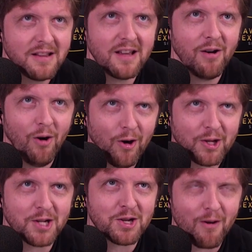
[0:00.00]
They all
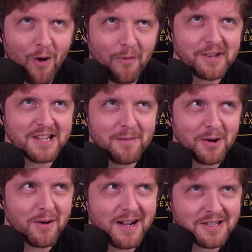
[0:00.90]
deserve. All these
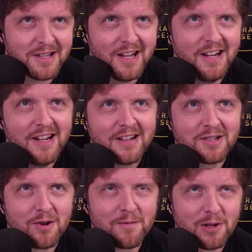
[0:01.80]
Democrats
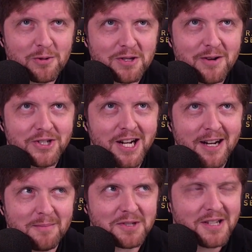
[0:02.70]
deserve to lose their
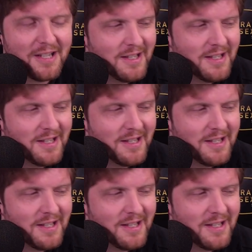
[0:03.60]
jobs.